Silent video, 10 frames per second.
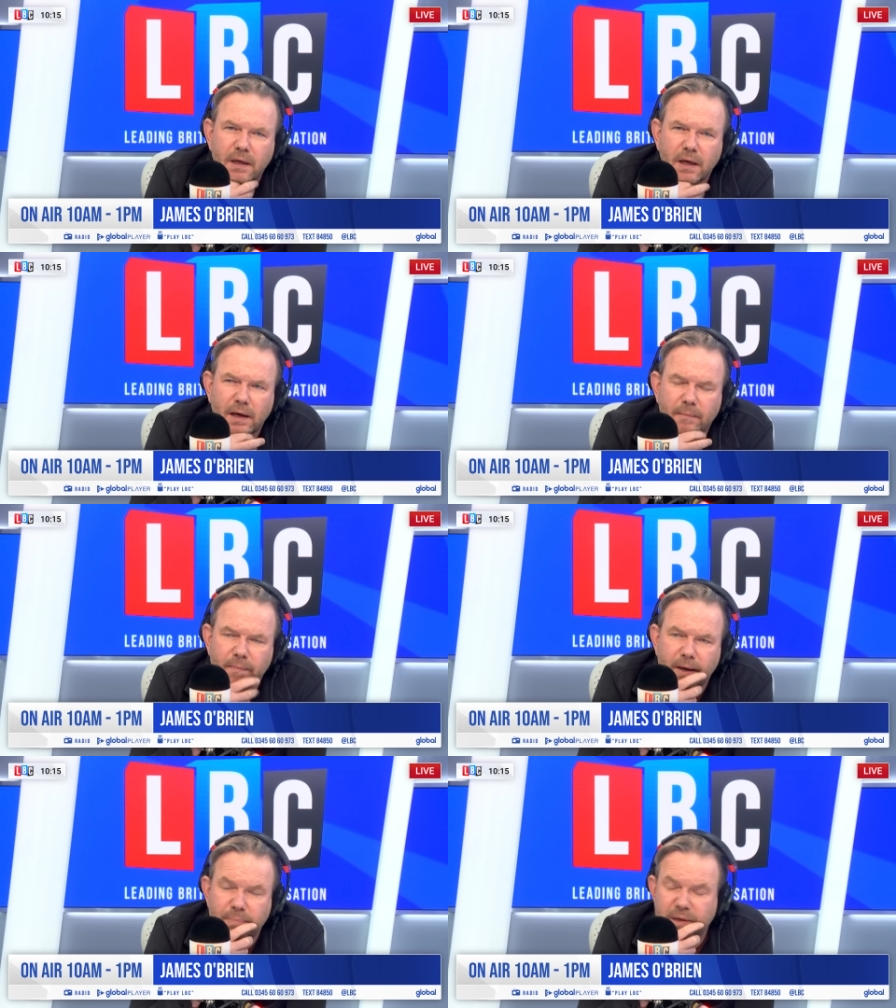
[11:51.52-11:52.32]

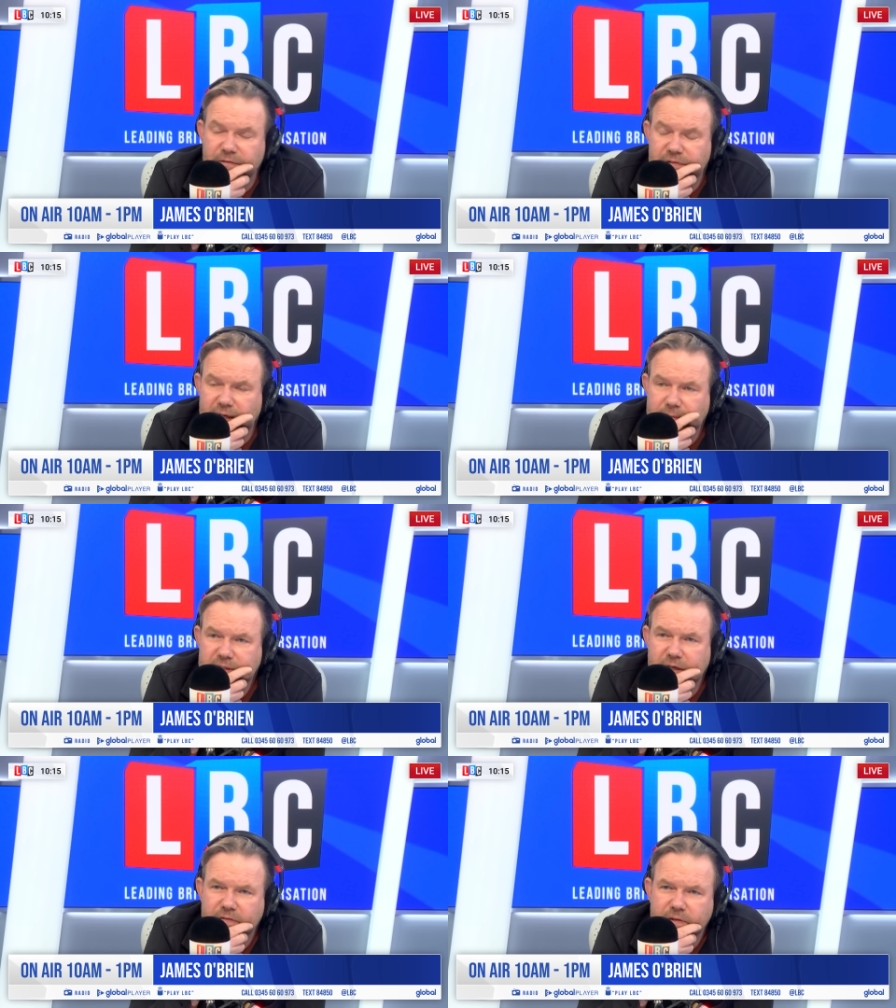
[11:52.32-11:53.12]
um, a paedophile
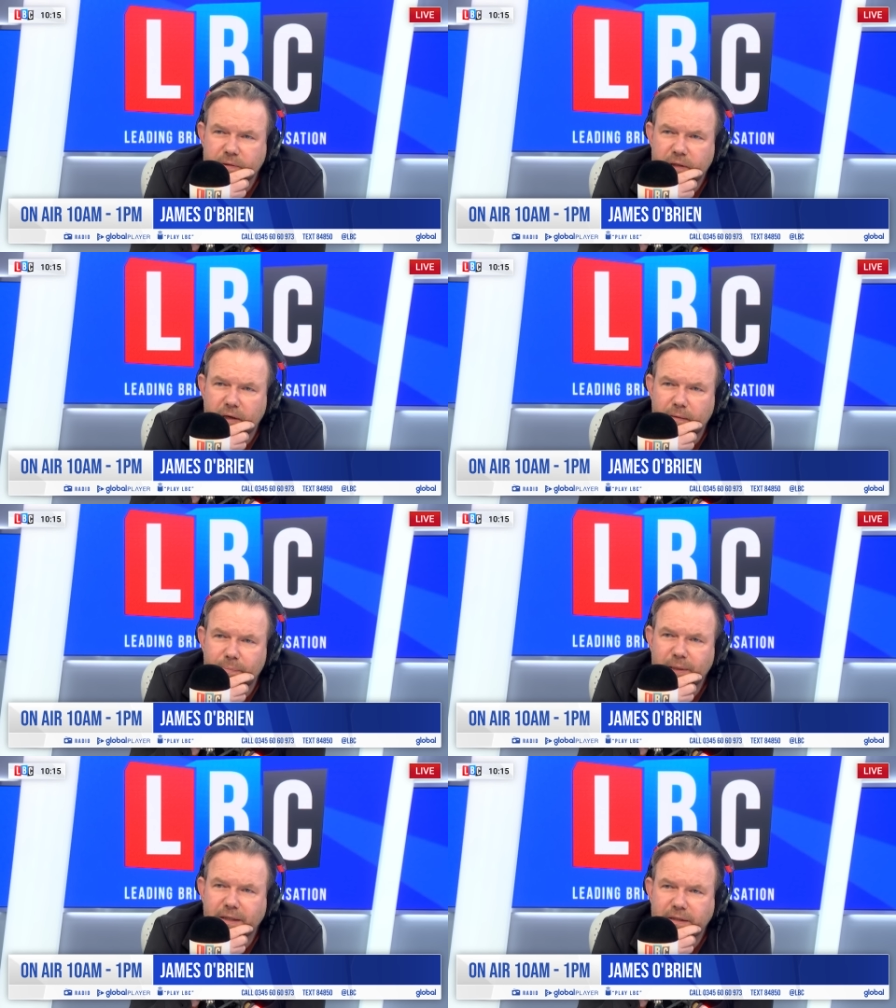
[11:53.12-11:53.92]
himself called Carl
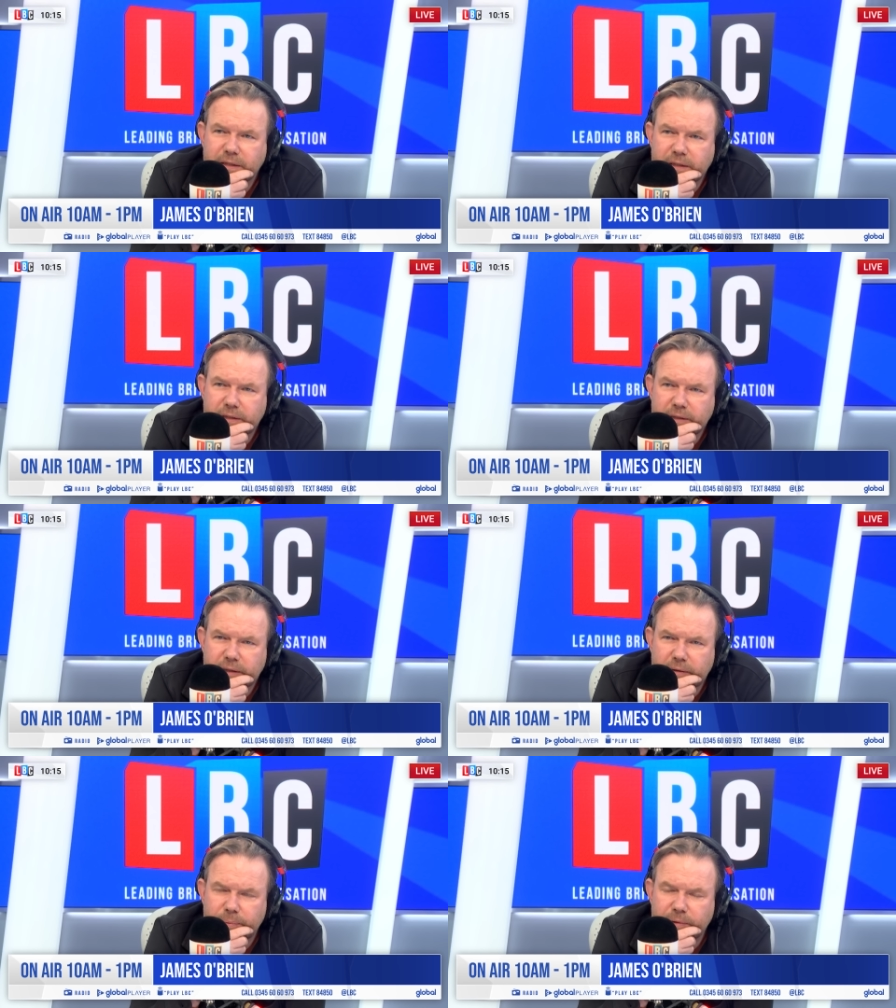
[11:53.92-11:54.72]
Beech and the
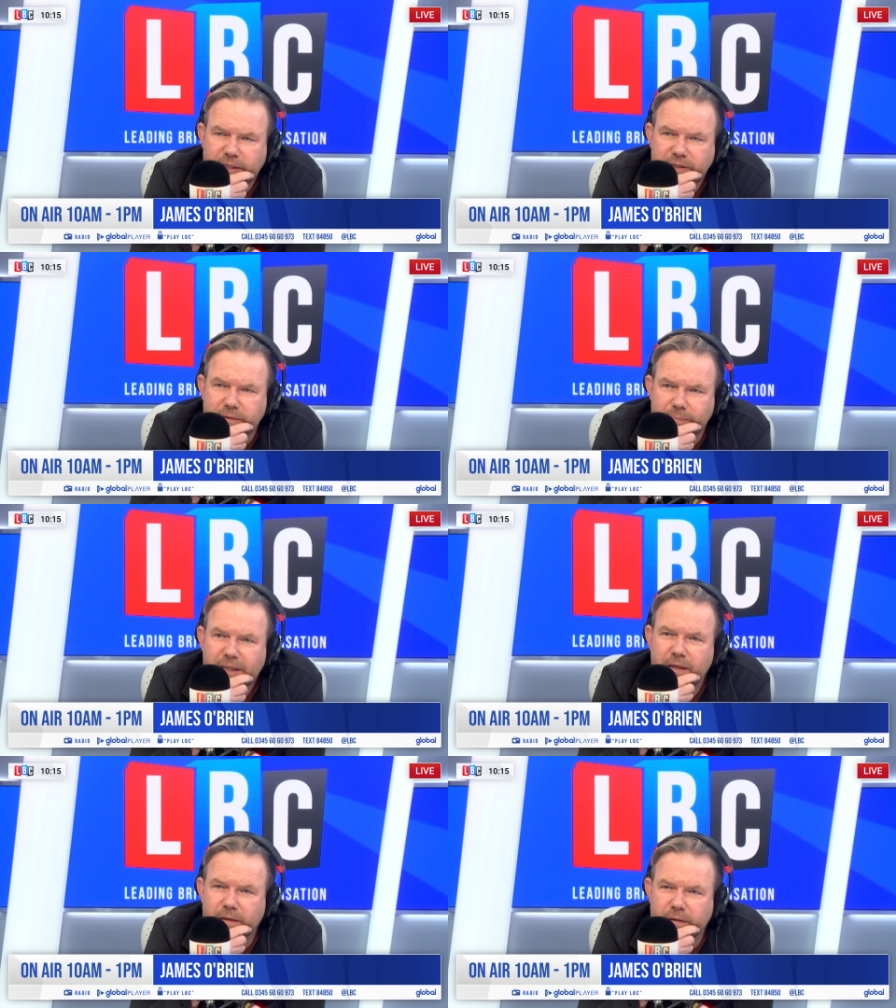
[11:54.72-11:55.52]
Operation
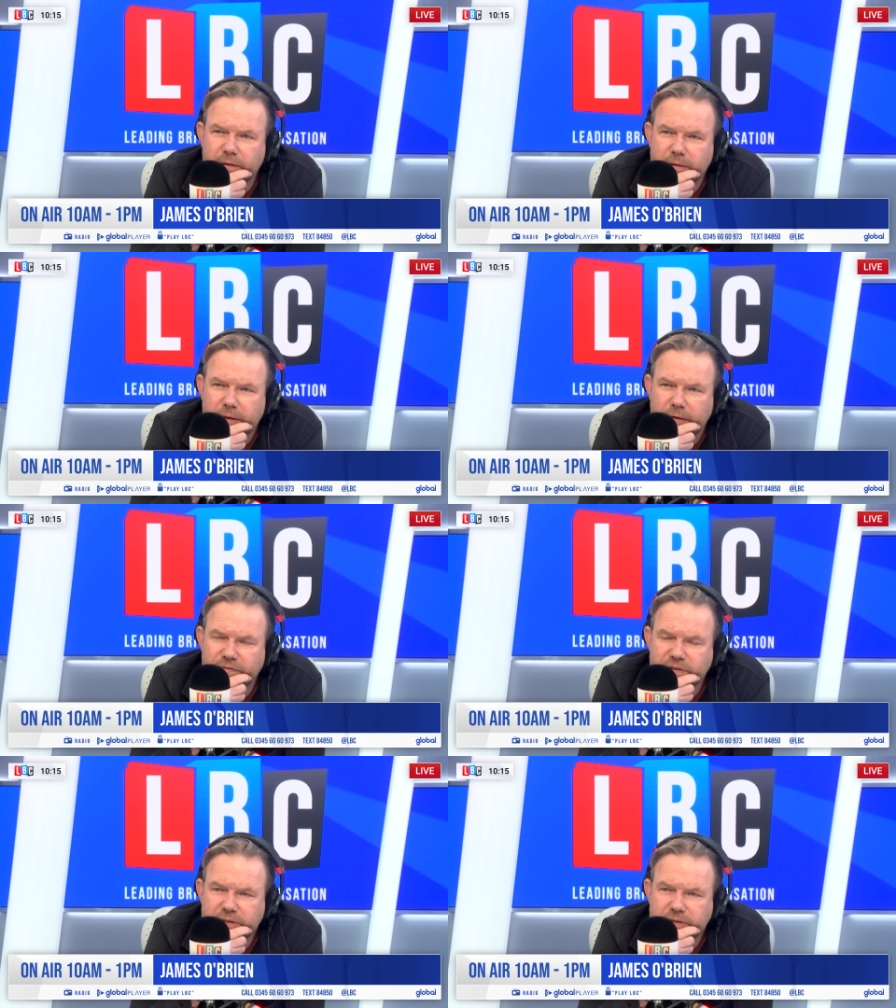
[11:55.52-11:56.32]
Midland
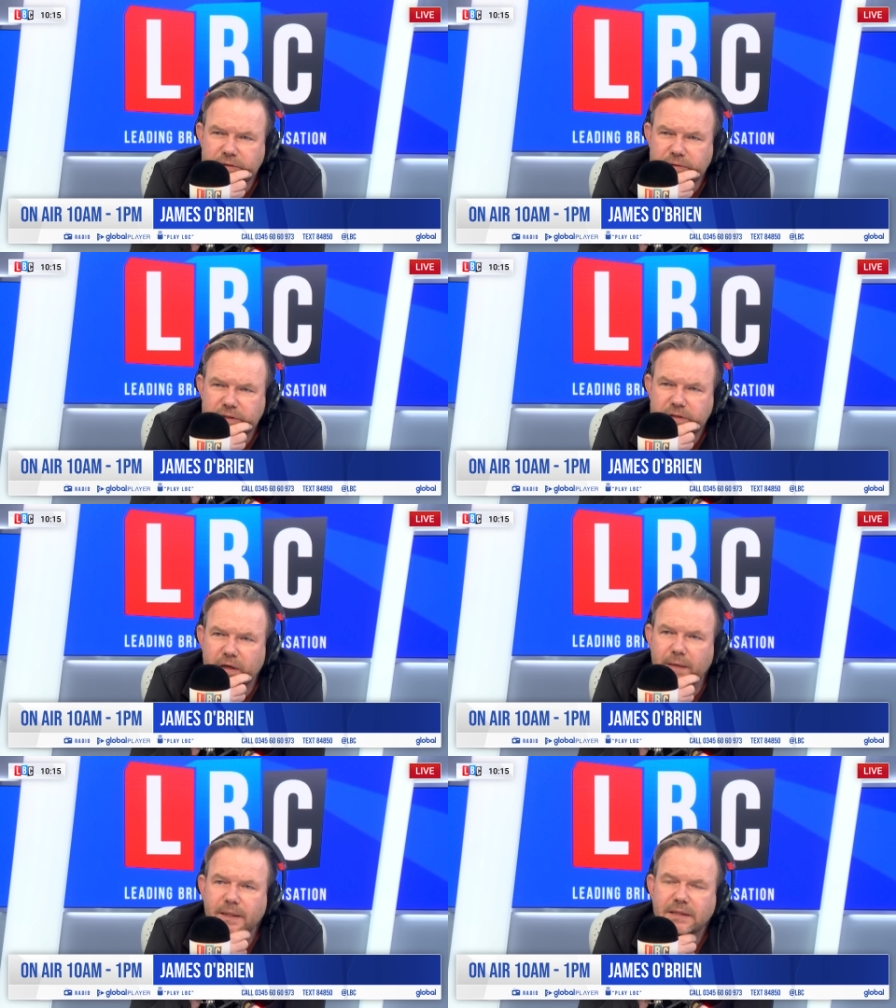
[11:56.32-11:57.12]
officers who
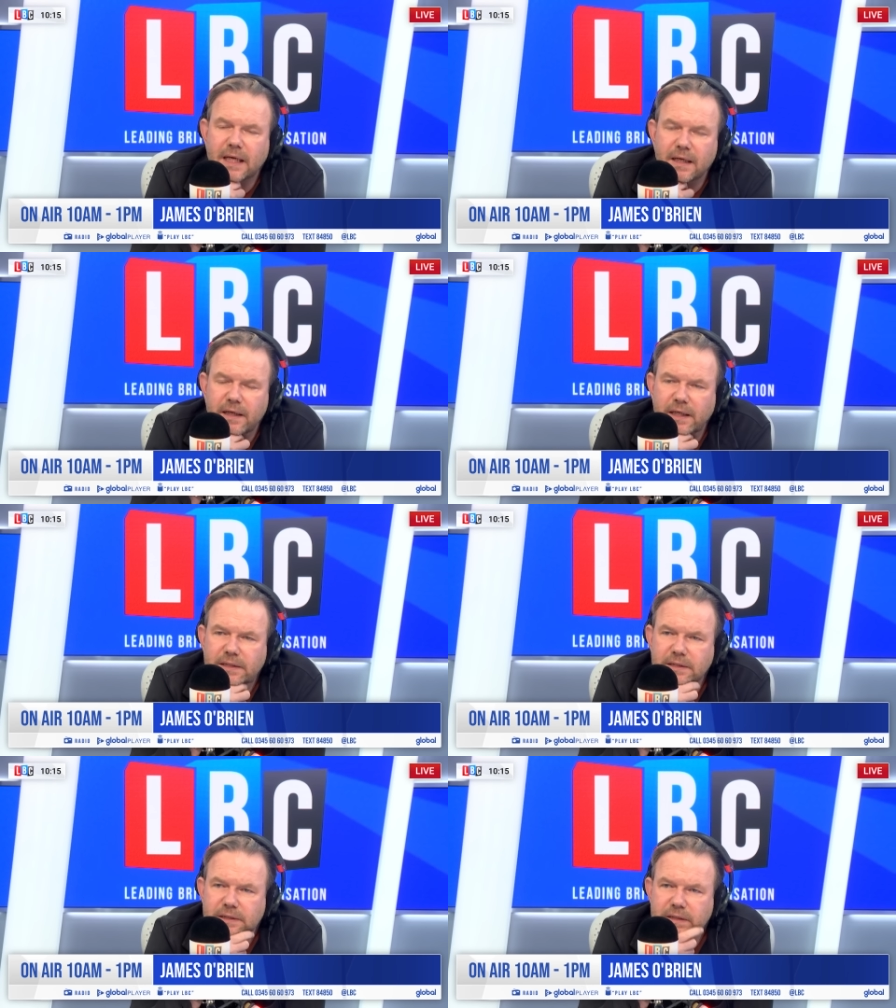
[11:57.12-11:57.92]
described his
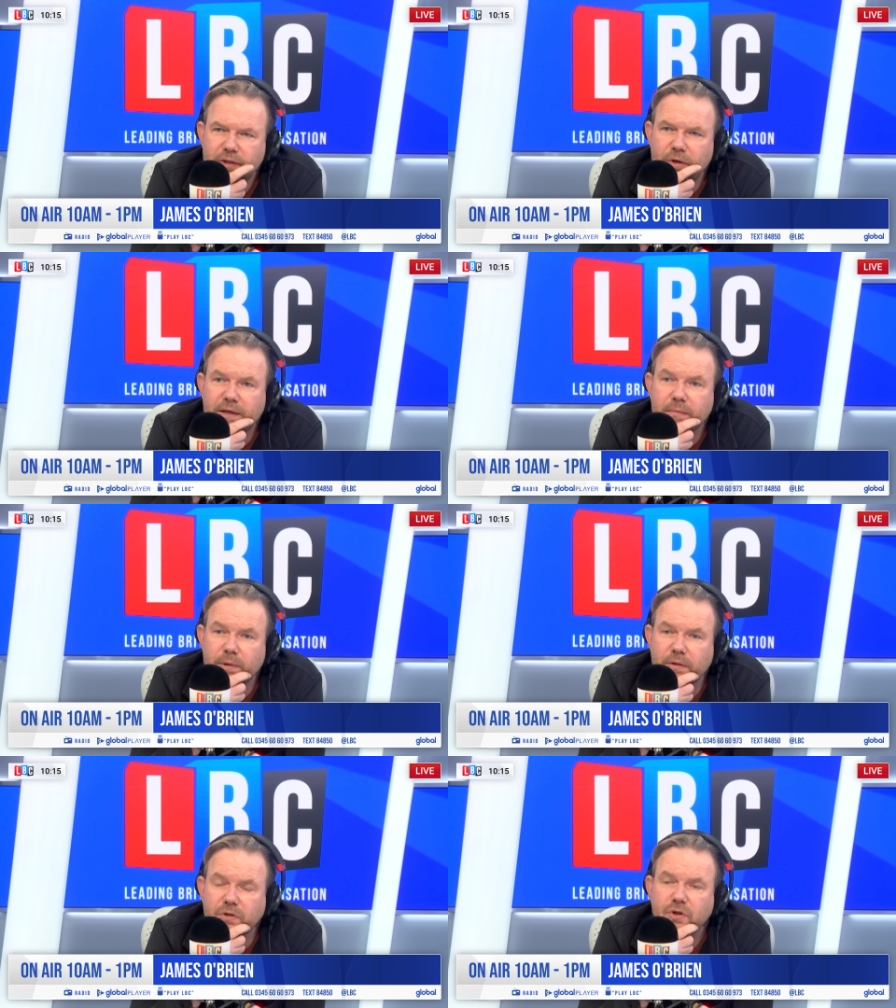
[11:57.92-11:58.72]
allegations as
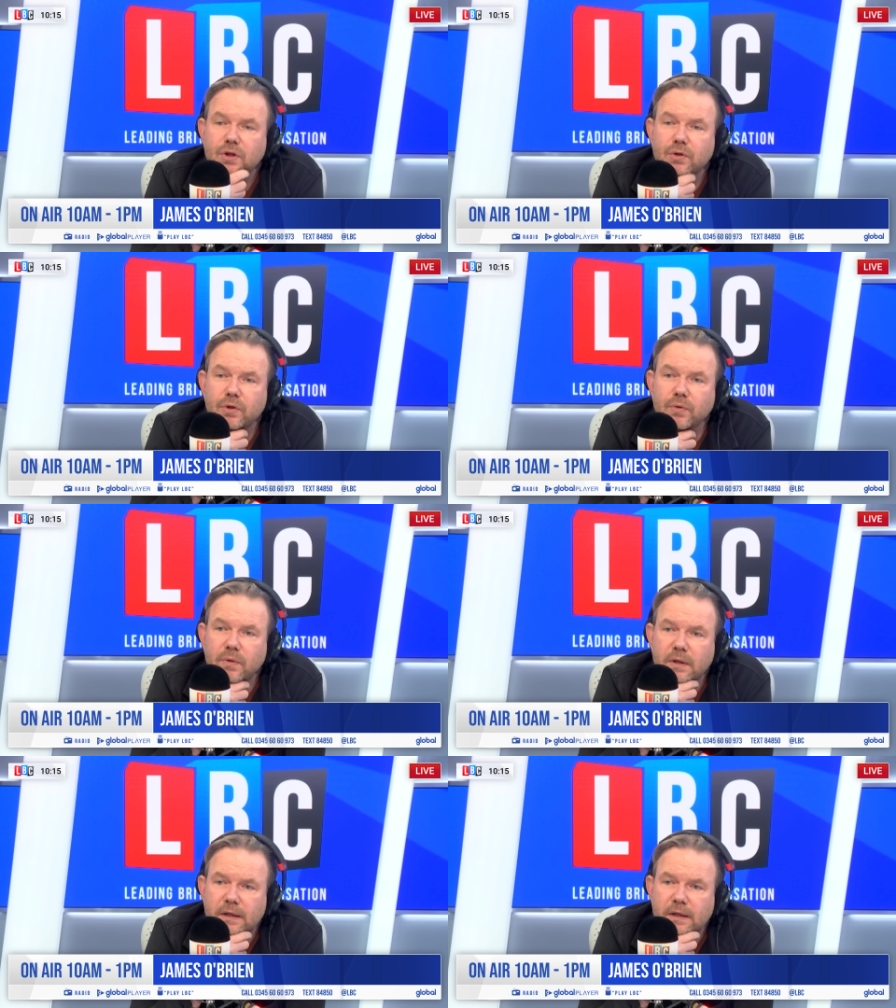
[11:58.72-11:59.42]
credible and true.